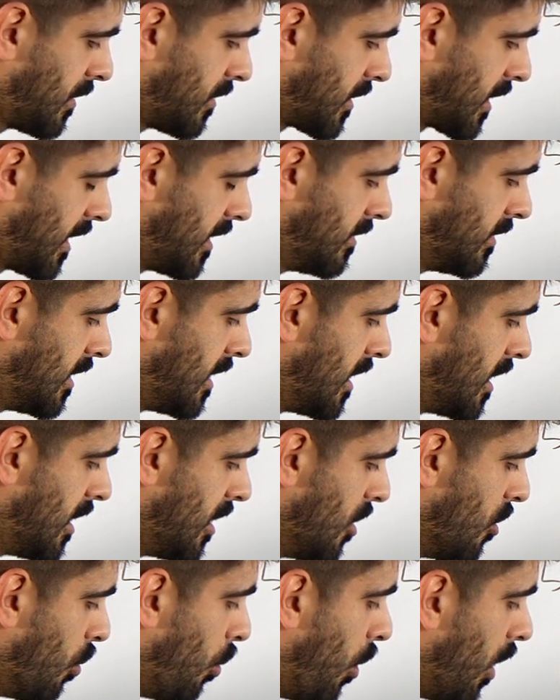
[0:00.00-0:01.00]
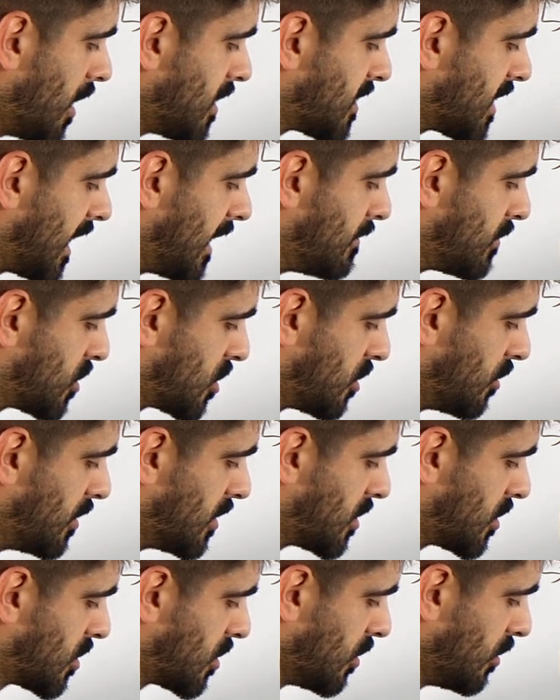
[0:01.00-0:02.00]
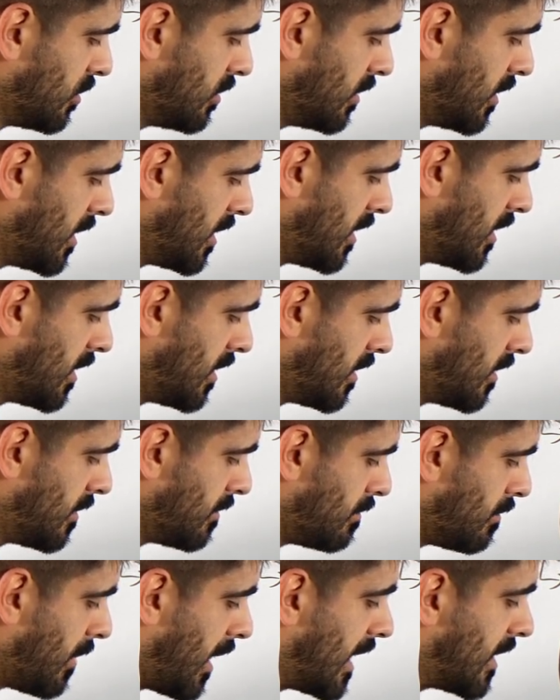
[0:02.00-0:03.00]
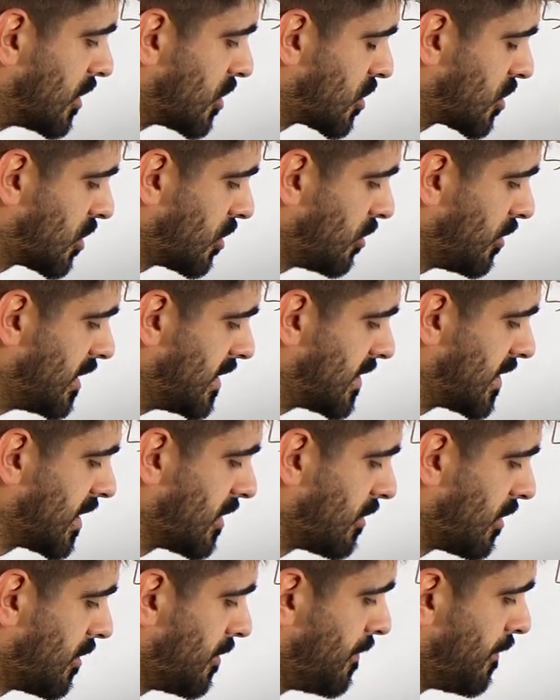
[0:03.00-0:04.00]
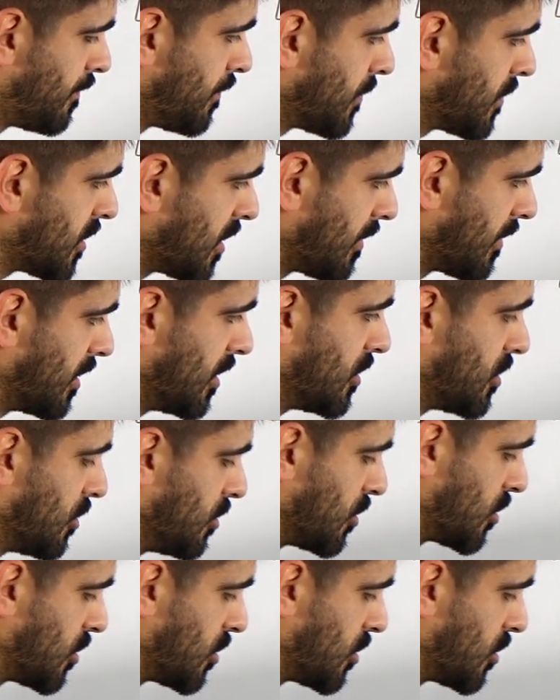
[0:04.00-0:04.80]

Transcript: Okay? 1 times 2 is 2, minus 2 is 0. So I'm going to do